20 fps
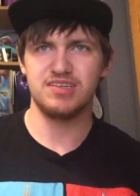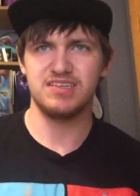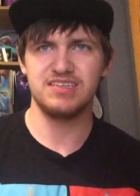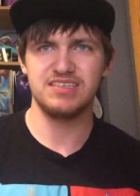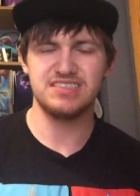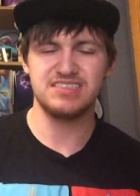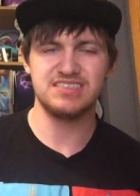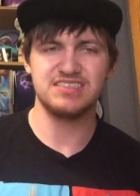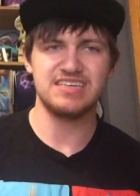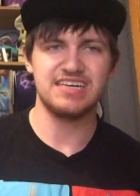
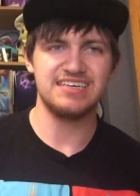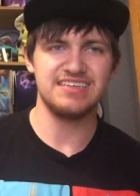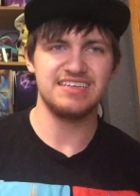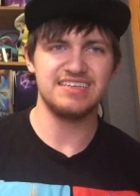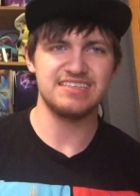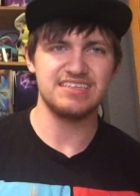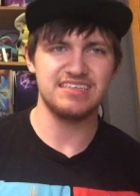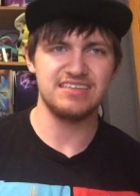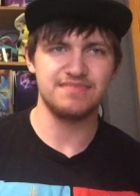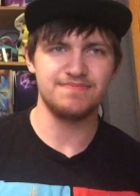This is kind of
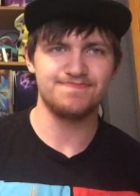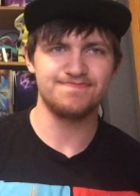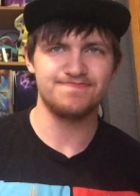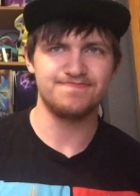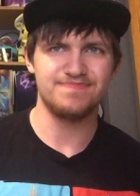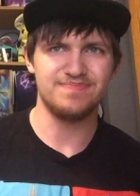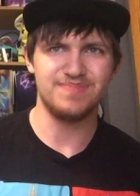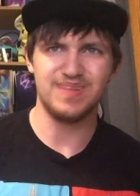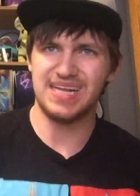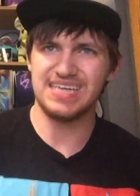like the
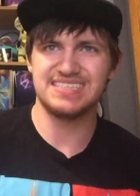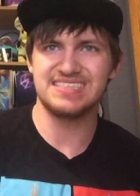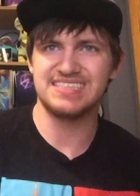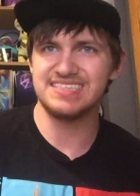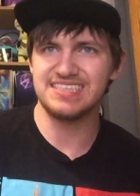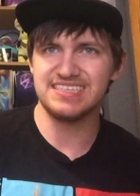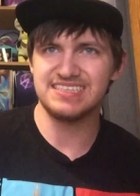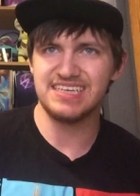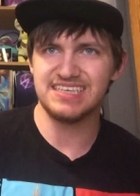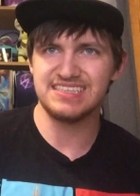last
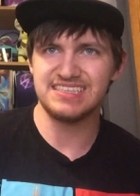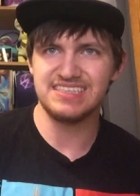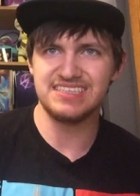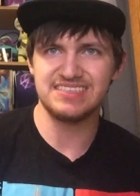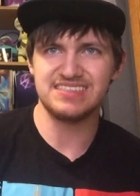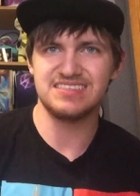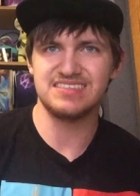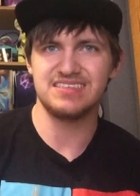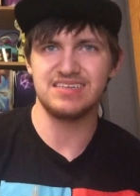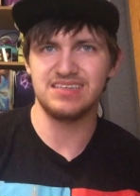thing the deck
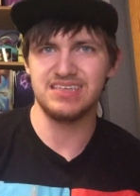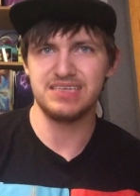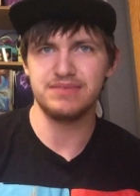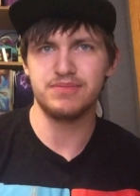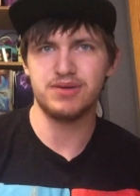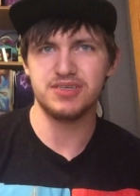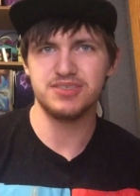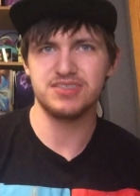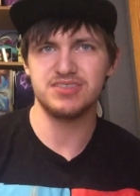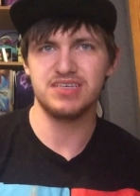needs is a Link
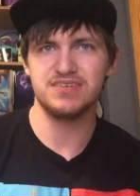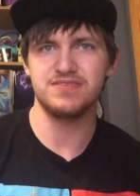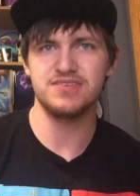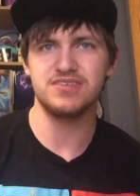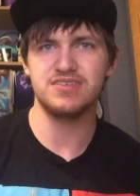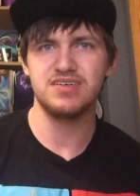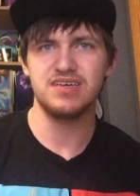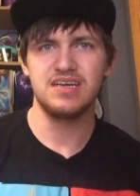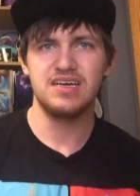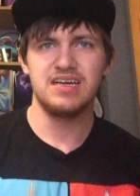Monster, I
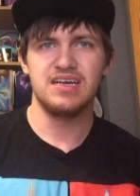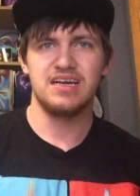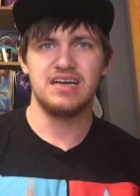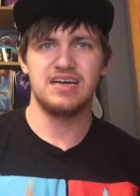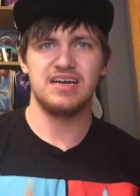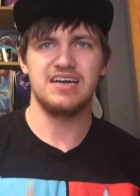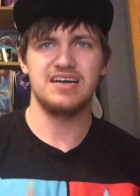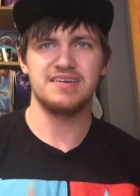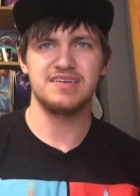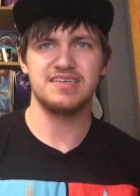feel,
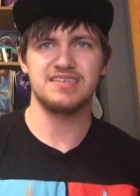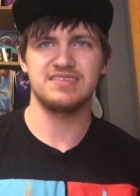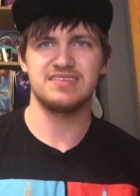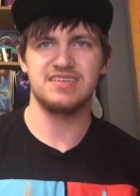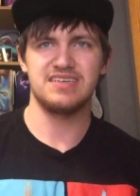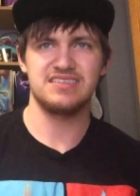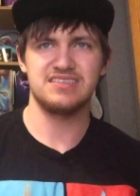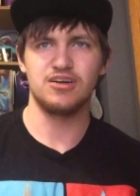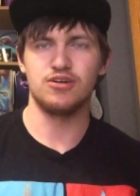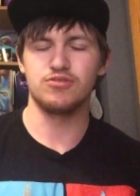because
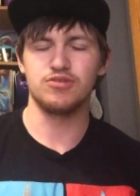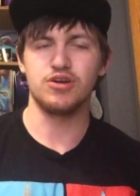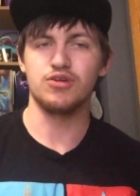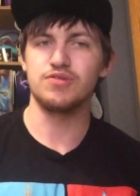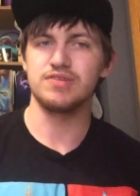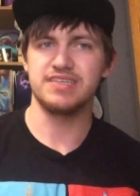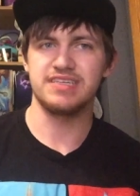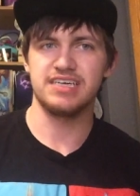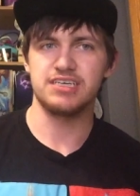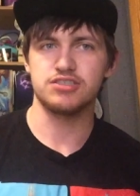they don't
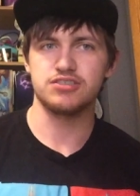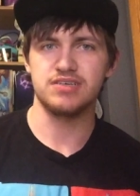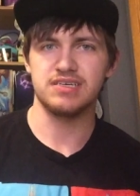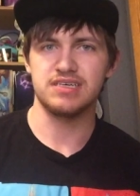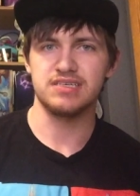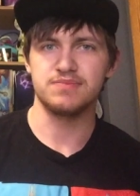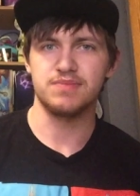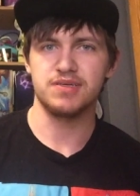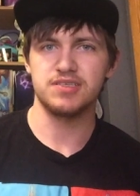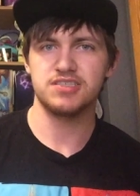go into the extra
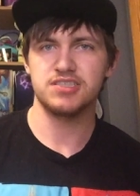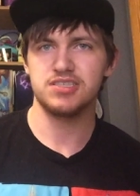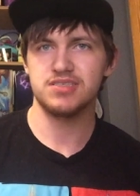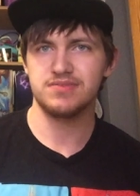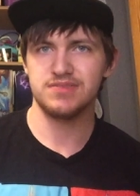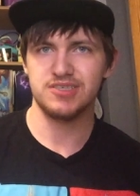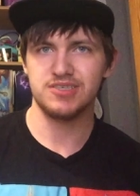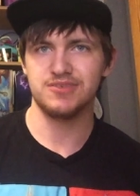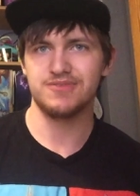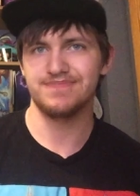deck as much.
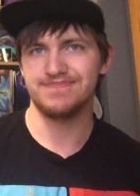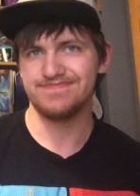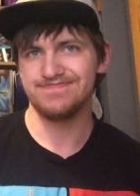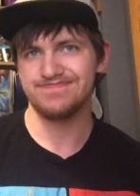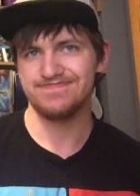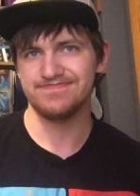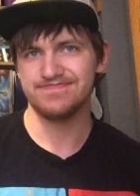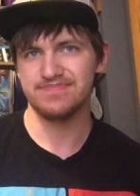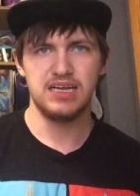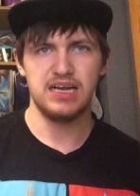So.
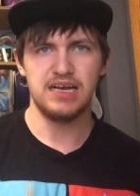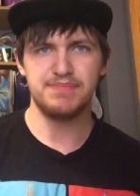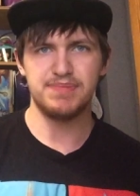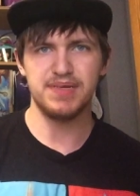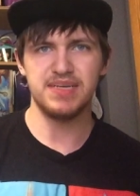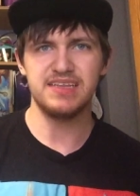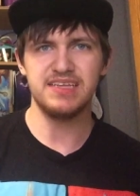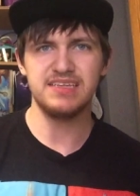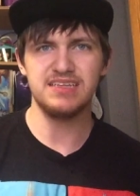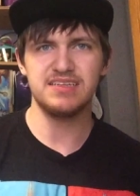
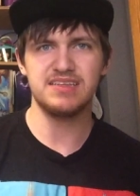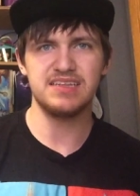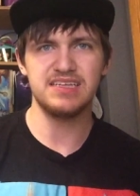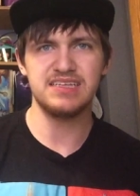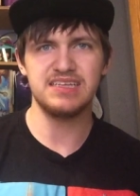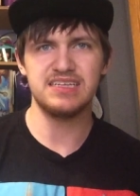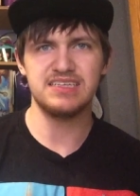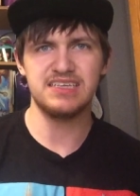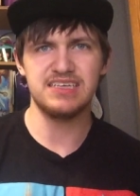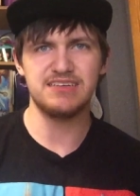But I think the
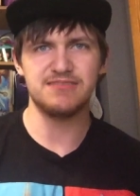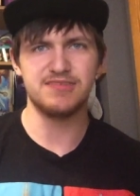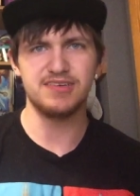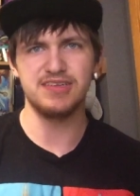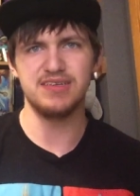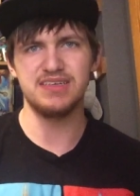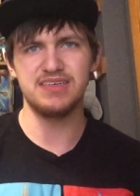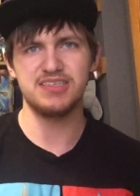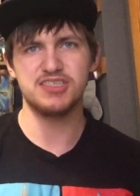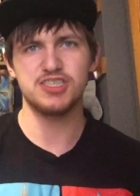thing that they
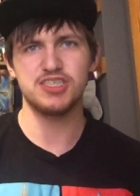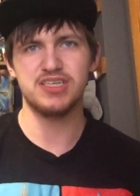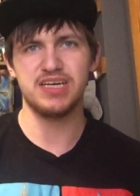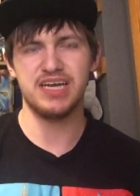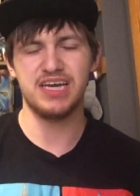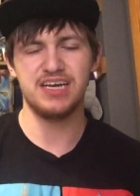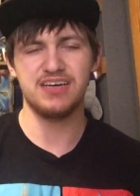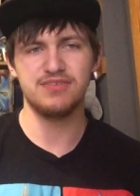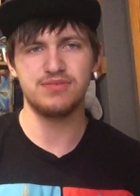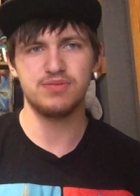really should
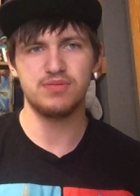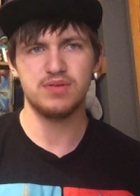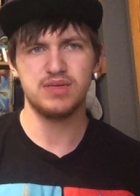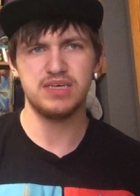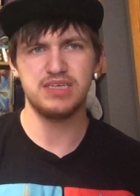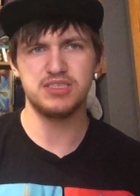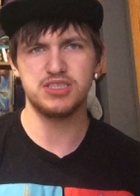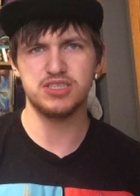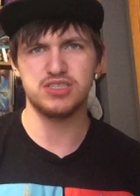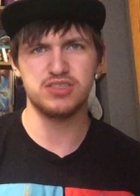have
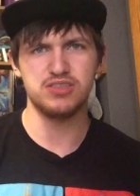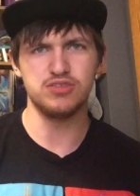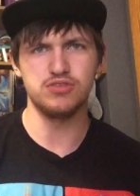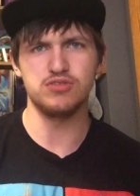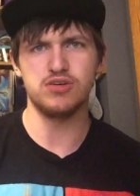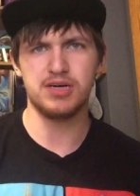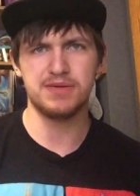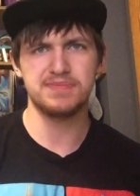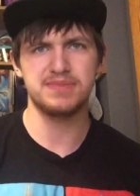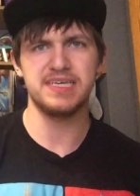is just
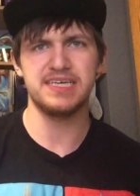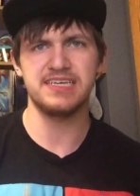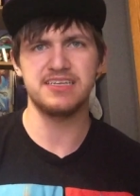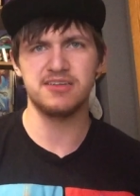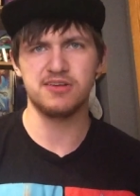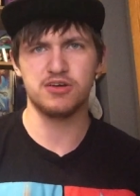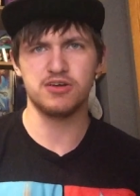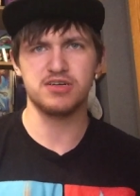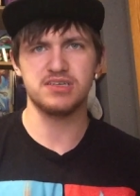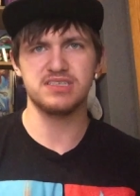new
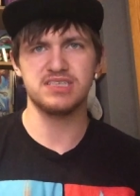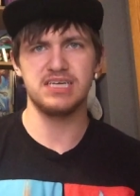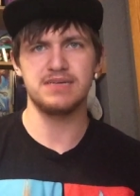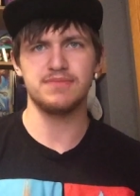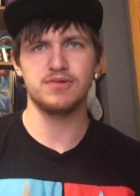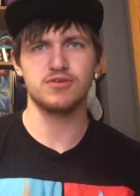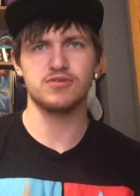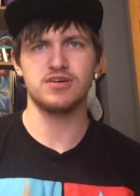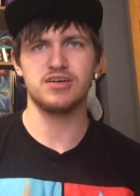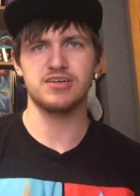updated
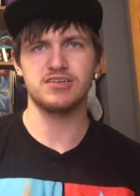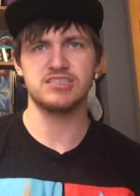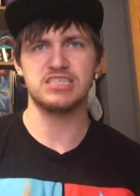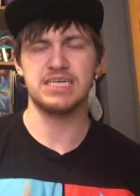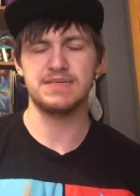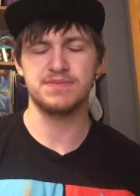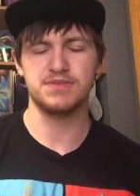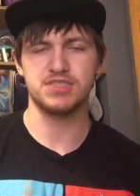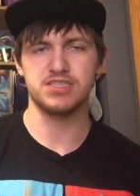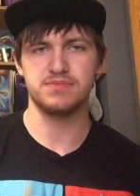archetype or
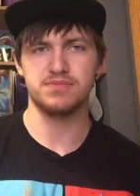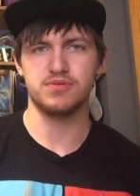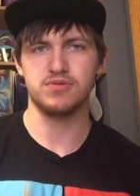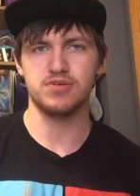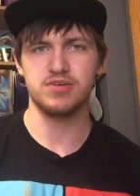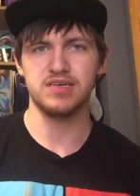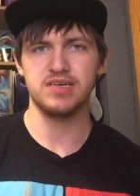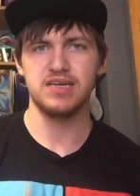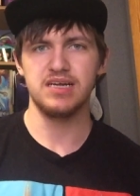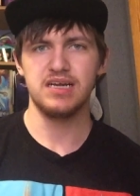archetypal
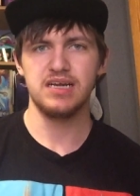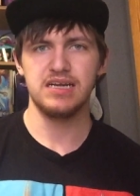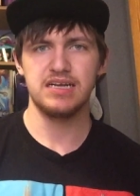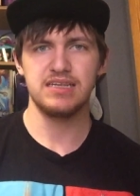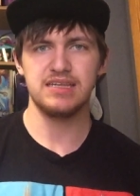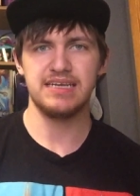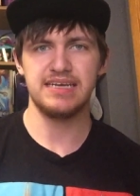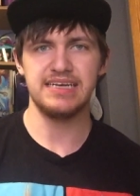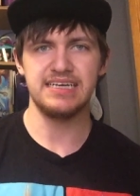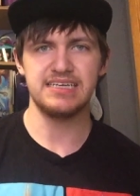support,
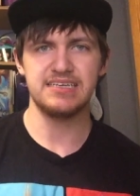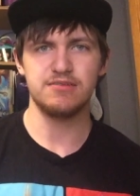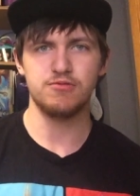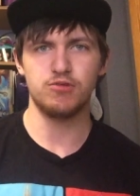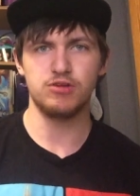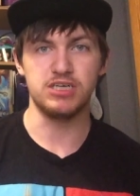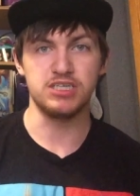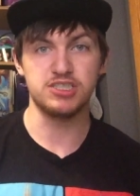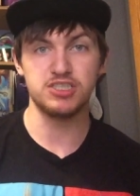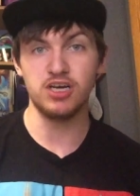like
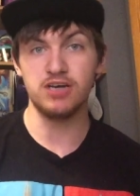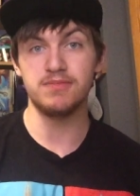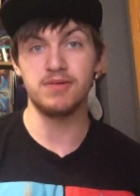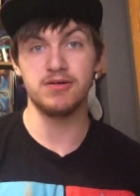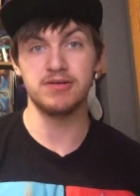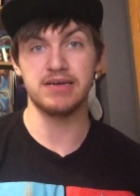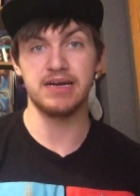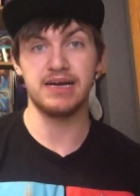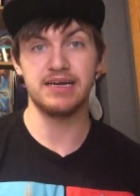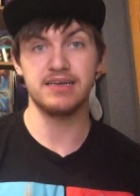what Assault
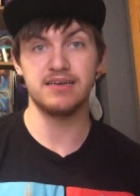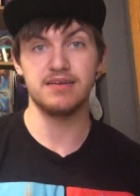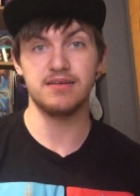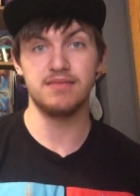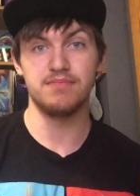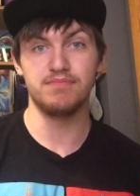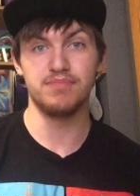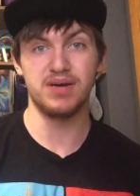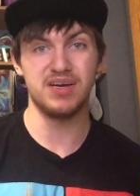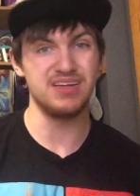Mode got,
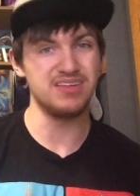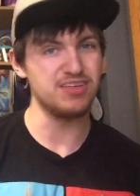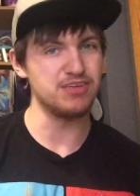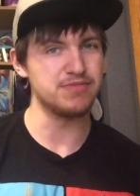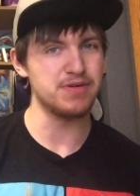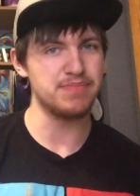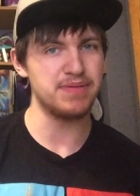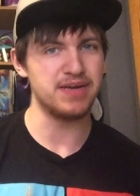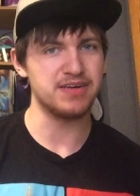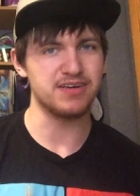but a little
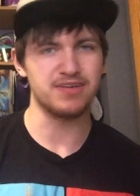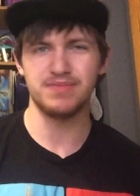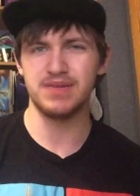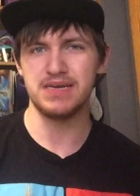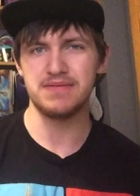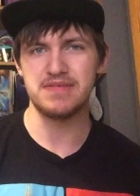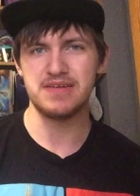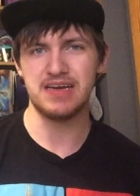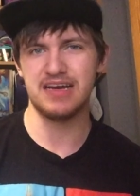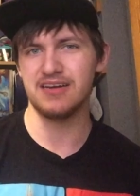bit better,
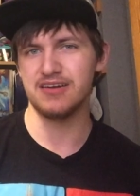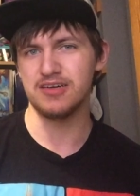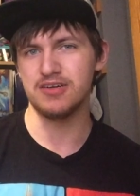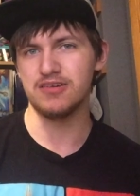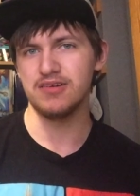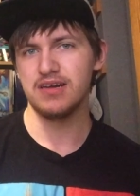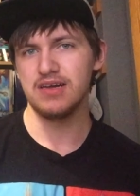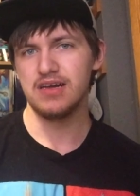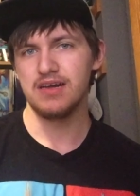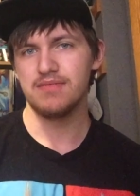maybe. I don't
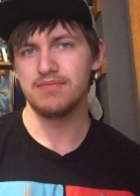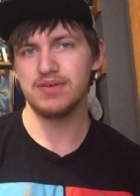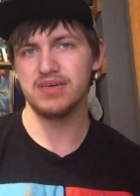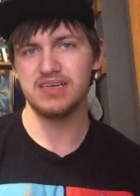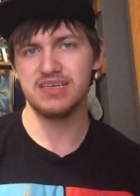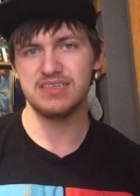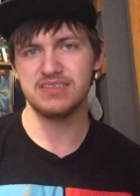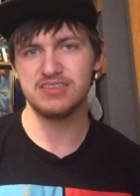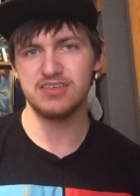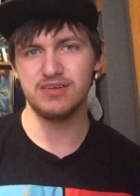know.
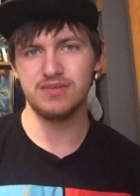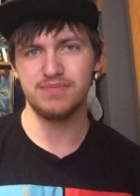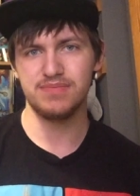But